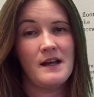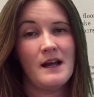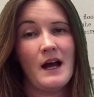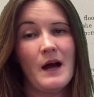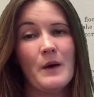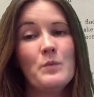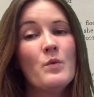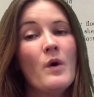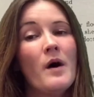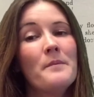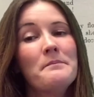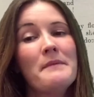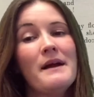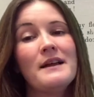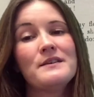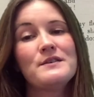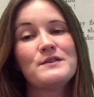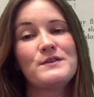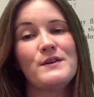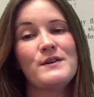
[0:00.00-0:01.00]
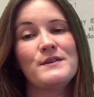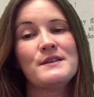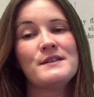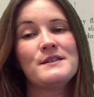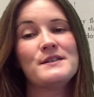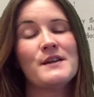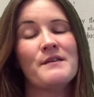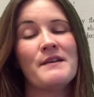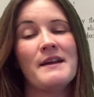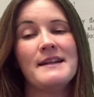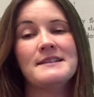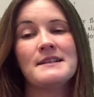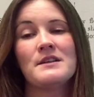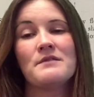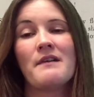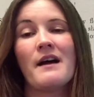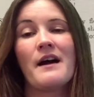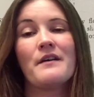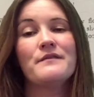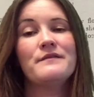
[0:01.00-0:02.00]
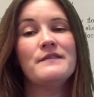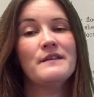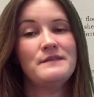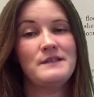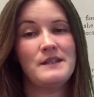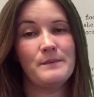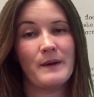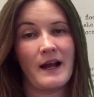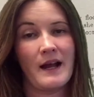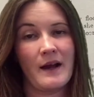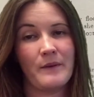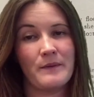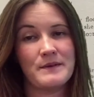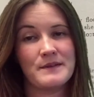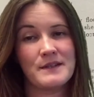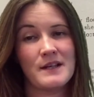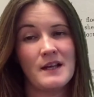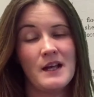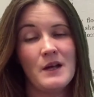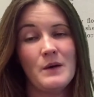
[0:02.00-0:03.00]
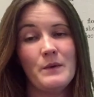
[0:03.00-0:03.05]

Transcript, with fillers: and one male student donated around £50,